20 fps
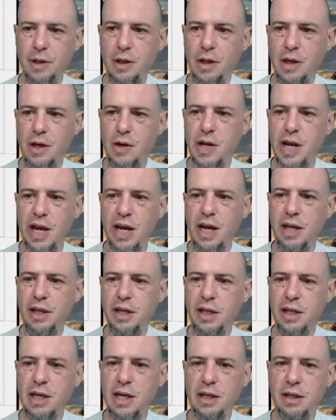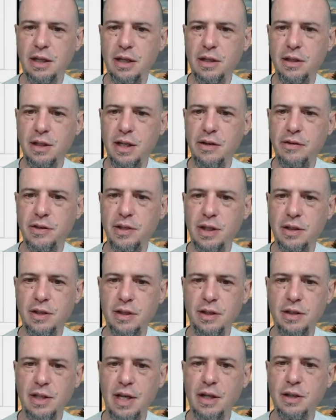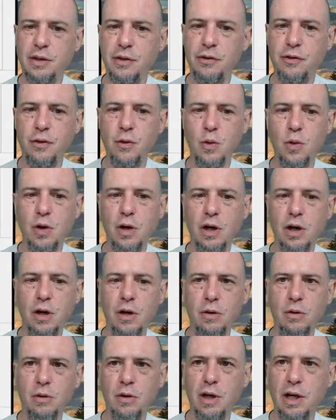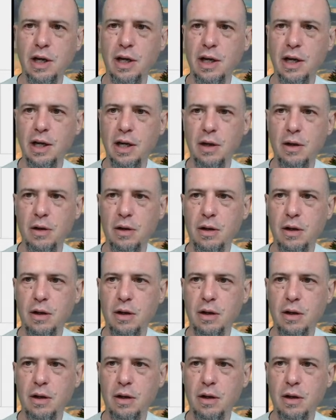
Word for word: Okay, I think that this gives us a sense for uh,